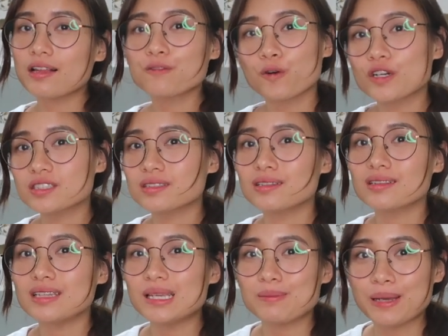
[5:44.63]

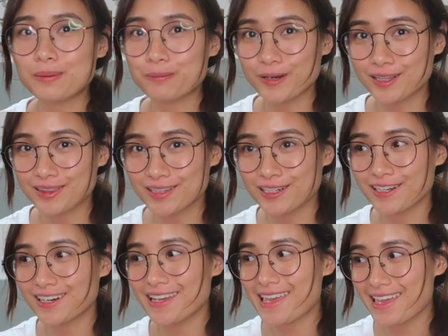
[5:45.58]
Unfortunately, my
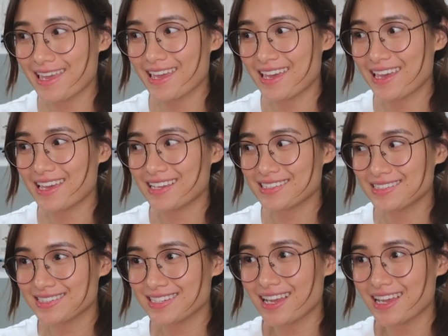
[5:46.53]
printer is